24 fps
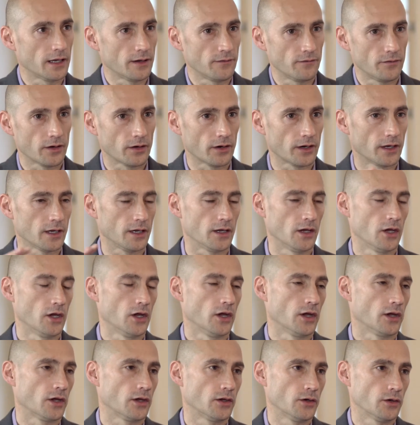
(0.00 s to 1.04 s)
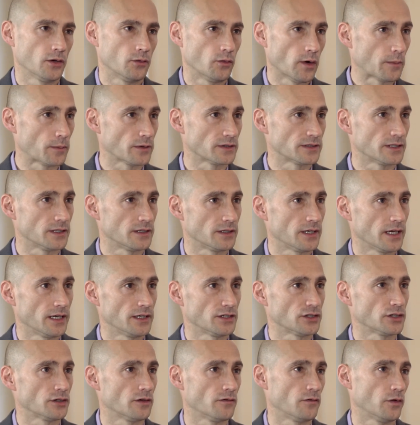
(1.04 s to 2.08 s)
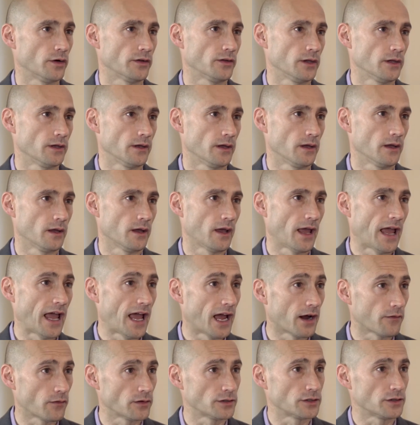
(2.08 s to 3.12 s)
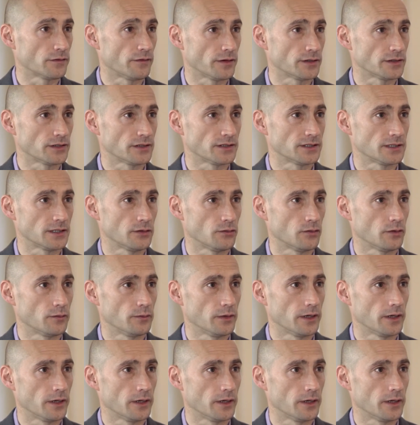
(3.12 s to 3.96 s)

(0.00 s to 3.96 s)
a very good representation of what the average efficiency will